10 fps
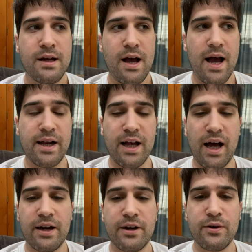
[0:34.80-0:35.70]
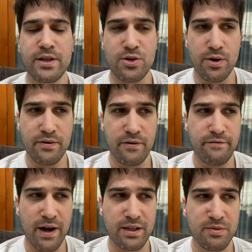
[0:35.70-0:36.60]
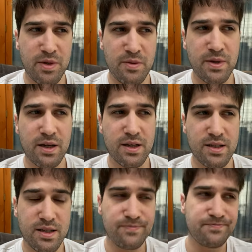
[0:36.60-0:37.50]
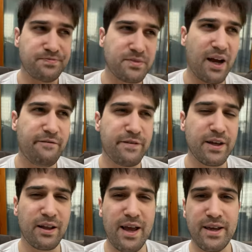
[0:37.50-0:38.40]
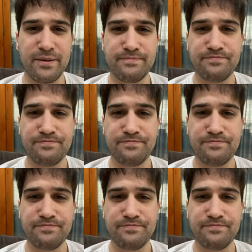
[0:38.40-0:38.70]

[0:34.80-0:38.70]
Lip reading: And I don't know, it sort of affected me because I feel like,